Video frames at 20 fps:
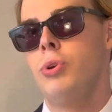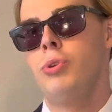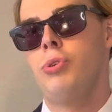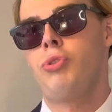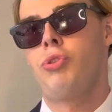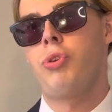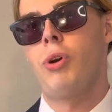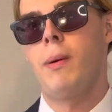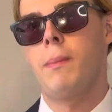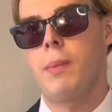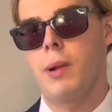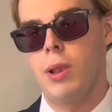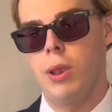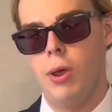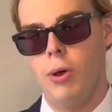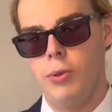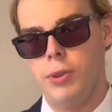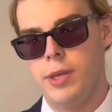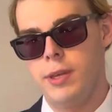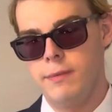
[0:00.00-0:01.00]
Trump
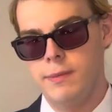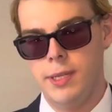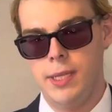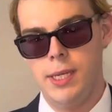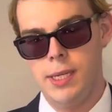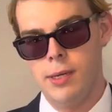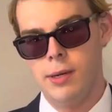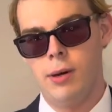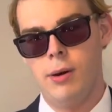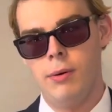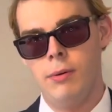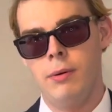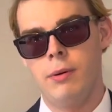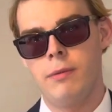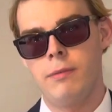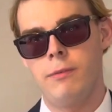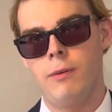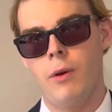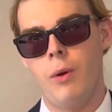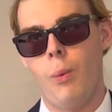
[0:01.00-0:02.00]
clothing video
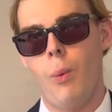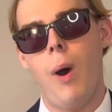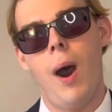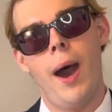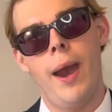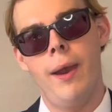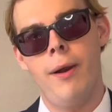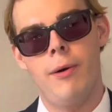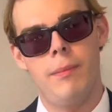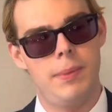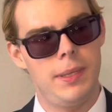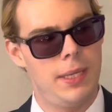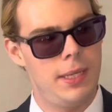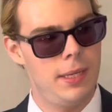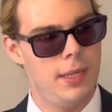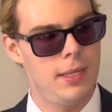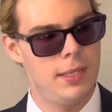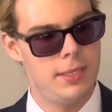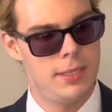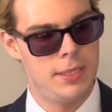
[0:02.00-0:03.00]
for a while
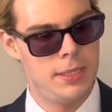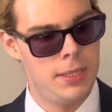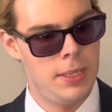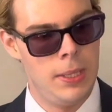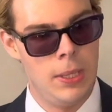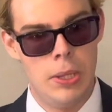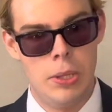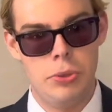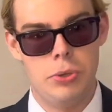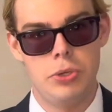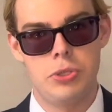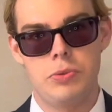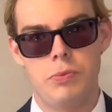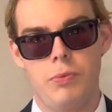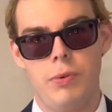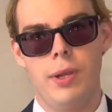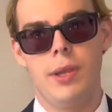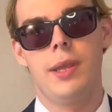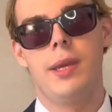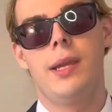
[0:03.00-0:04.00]
because there's
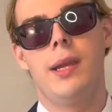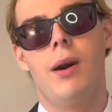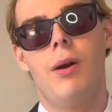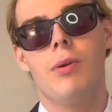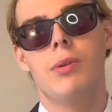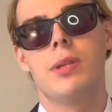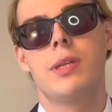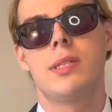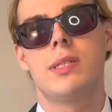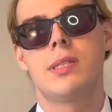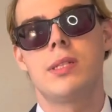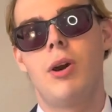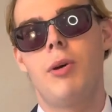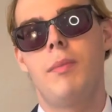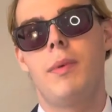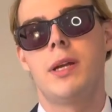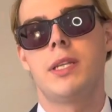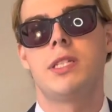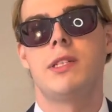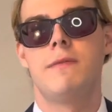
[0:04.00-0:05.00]
really only so
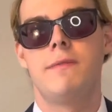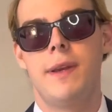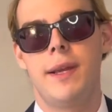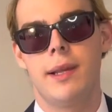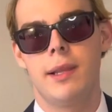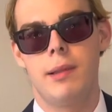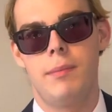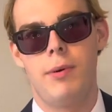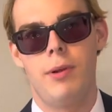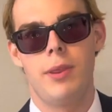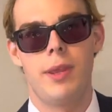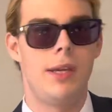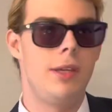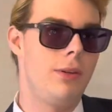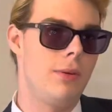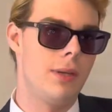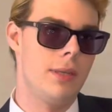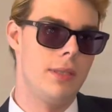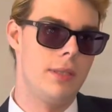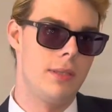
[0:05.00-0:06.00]
much available that you
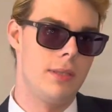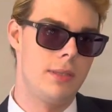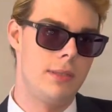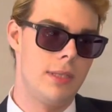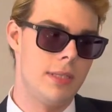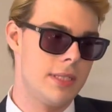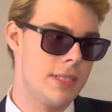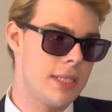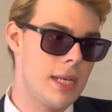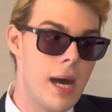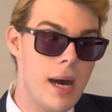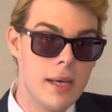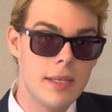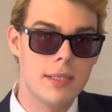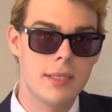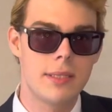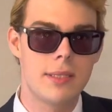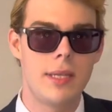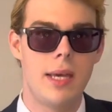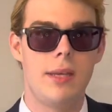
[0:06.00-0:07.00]
can
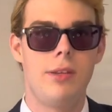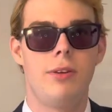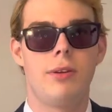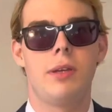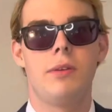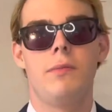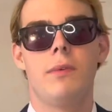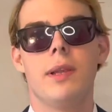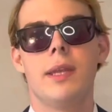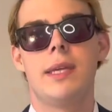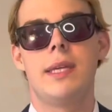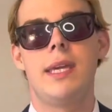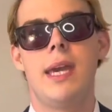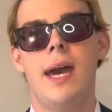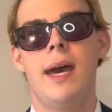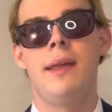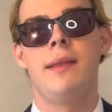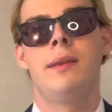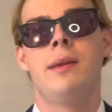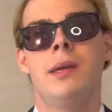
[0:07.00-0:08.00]
discuss that you can really
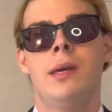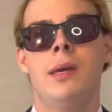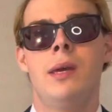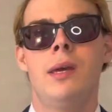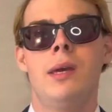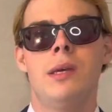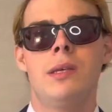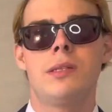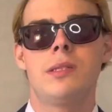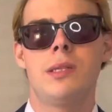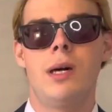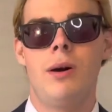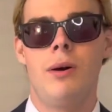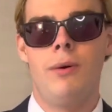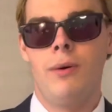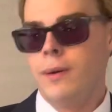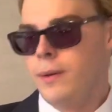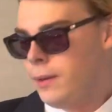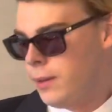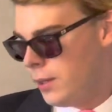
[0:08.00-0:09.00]
get.
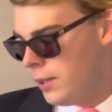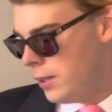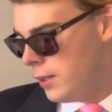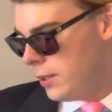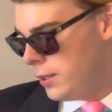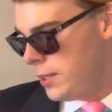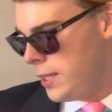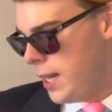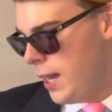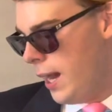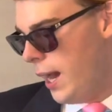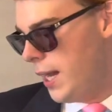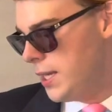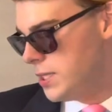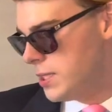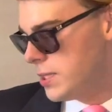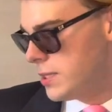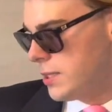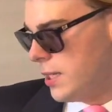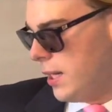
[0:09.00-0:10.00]
So yeah, I
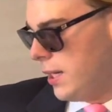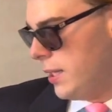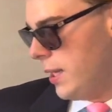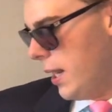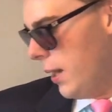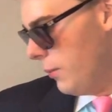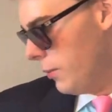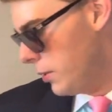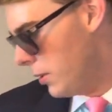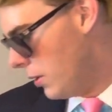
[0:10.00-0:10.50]
just thought I would